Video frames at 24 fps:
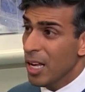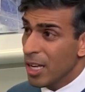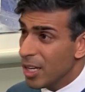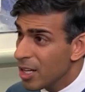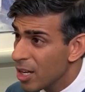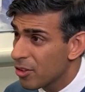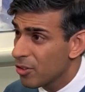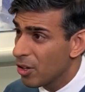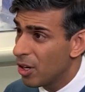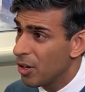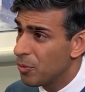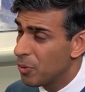
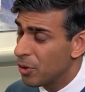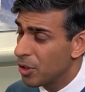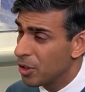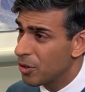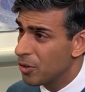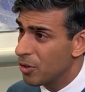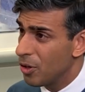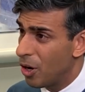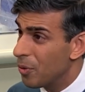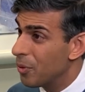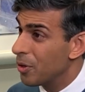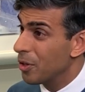Yes, I
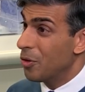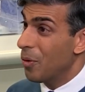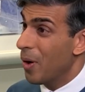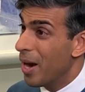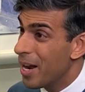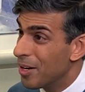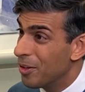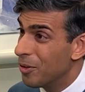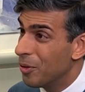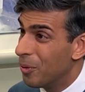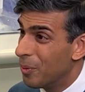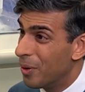
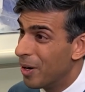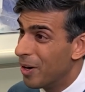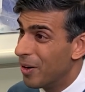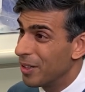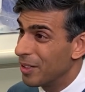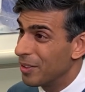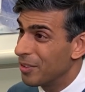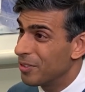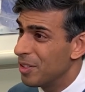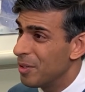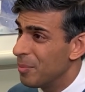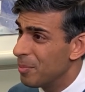regret not
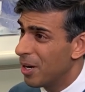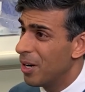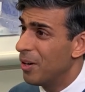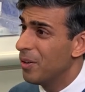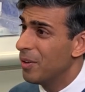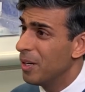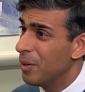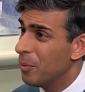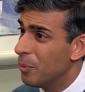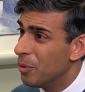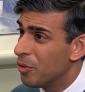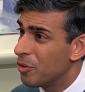wearing a
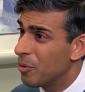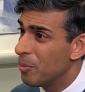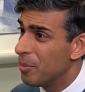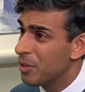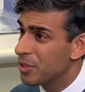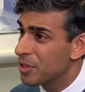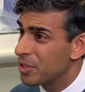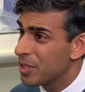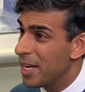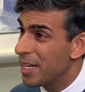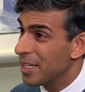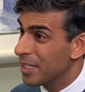seatbelt. It was a
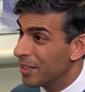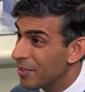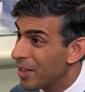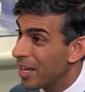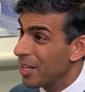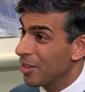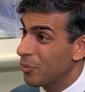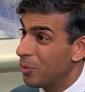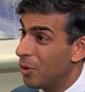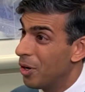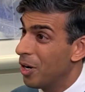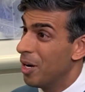mistake, and
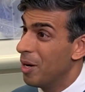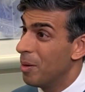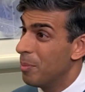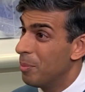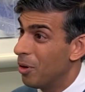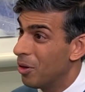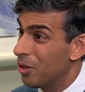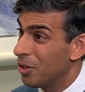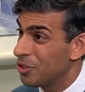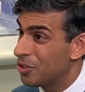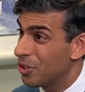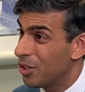that's why I
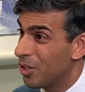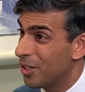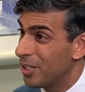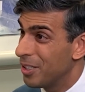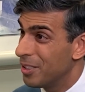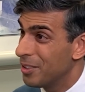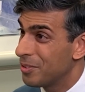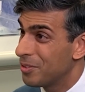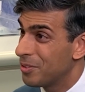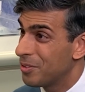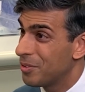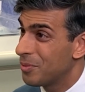
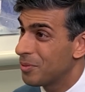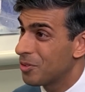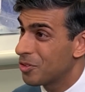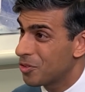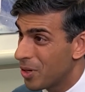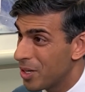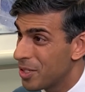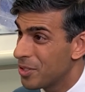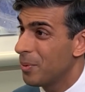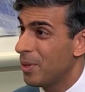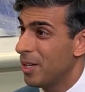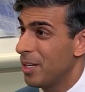apologise
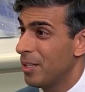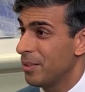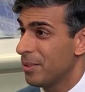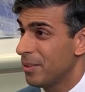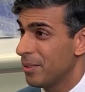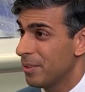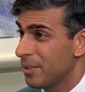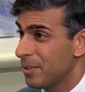straight away.